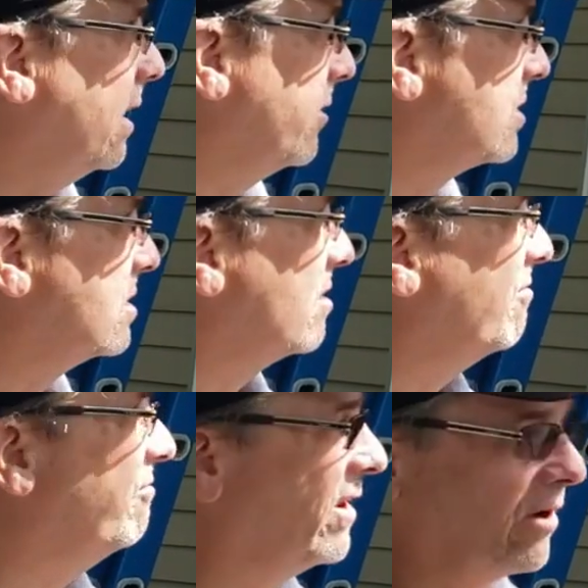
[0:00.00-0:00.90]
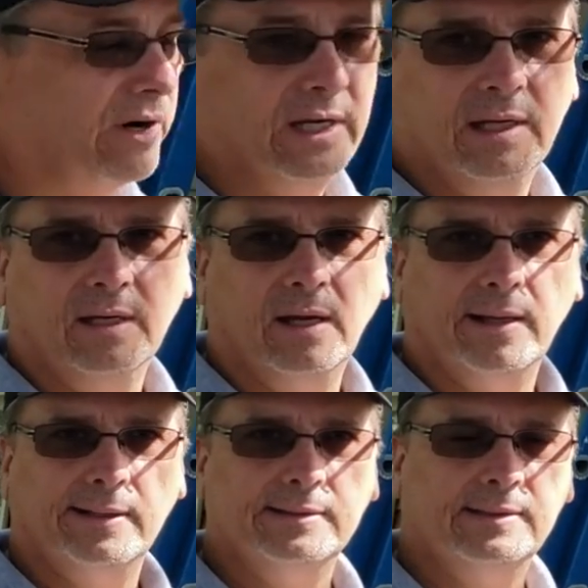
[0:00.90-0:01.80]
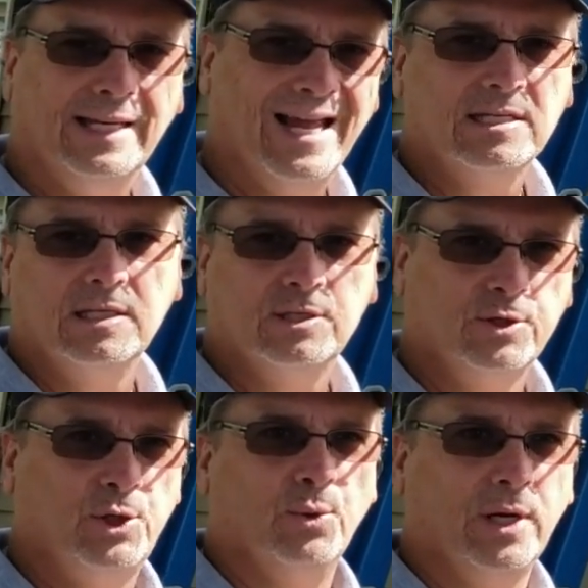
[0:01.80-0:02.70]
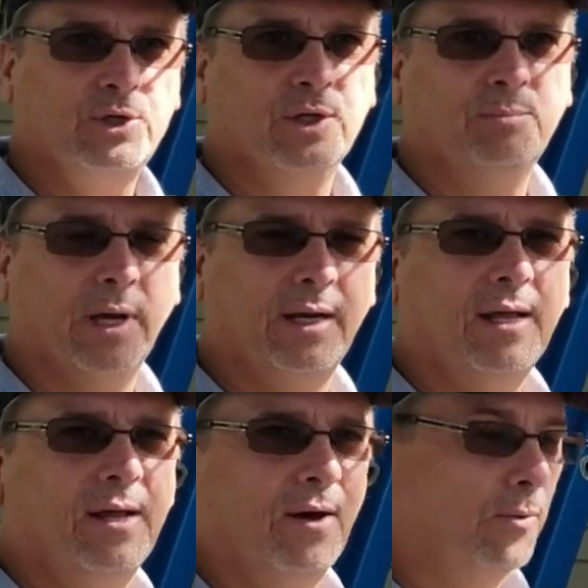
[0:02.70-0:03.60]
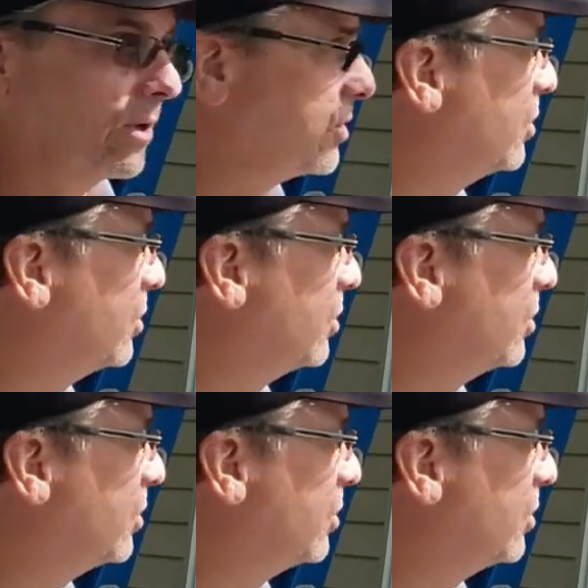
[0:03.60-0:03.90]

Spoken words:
This is a very nasty situation, but we're going to